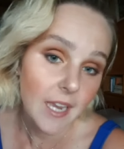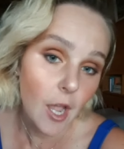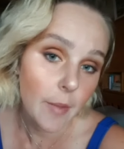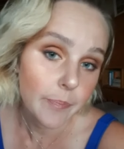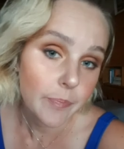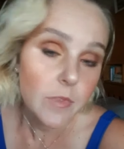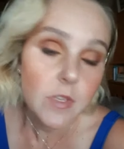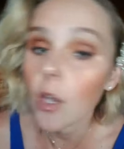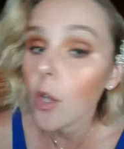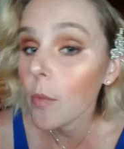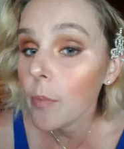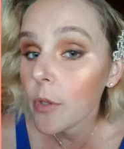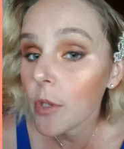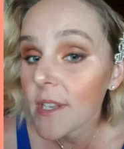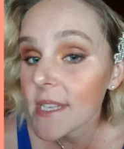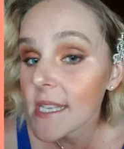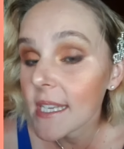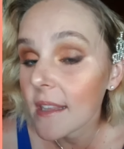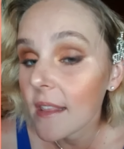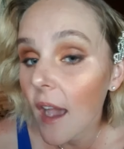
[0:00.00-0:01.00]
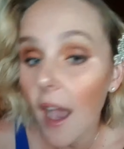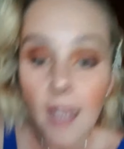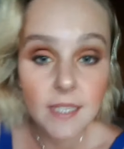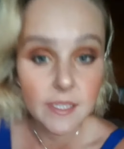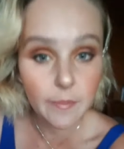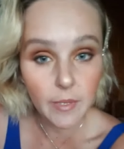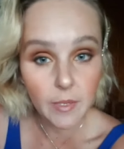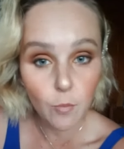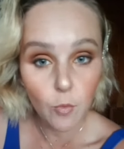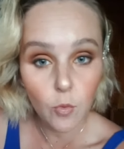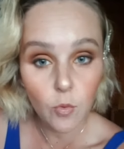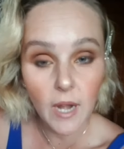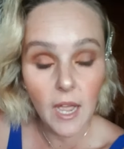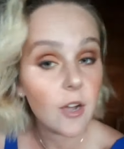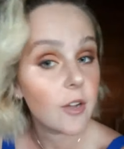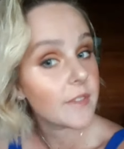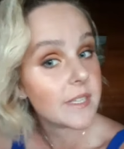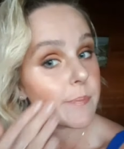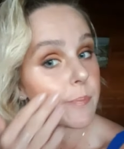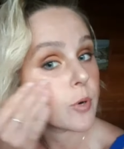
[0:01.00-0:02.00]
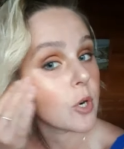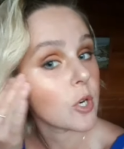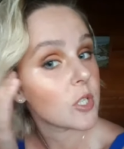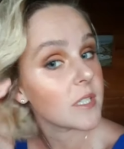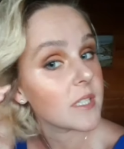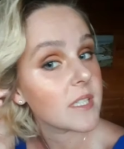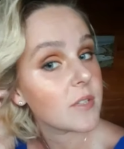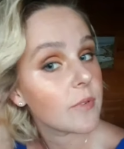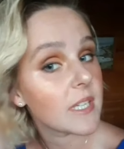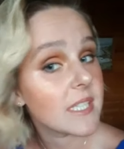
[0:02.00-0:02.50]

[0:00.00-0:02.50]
yeah, so I hope you could see the eyes a bit more now, this bronze,